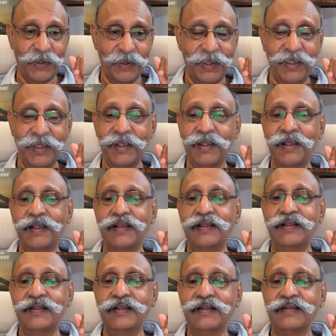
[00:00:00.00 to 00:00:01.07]
Okay.
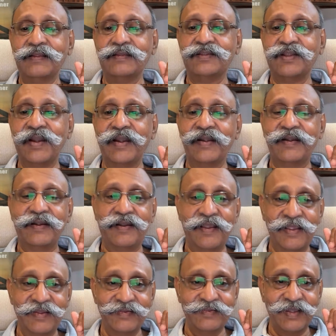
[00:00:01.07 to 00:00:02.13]
The 3
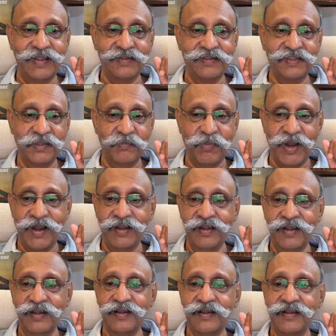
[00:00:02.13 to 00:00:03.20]
Ds are
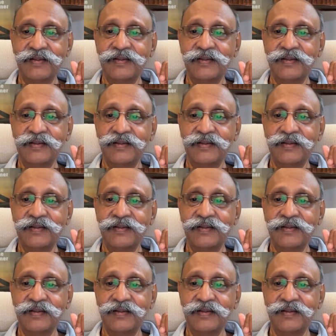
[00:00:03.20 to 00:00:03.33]
Dibang,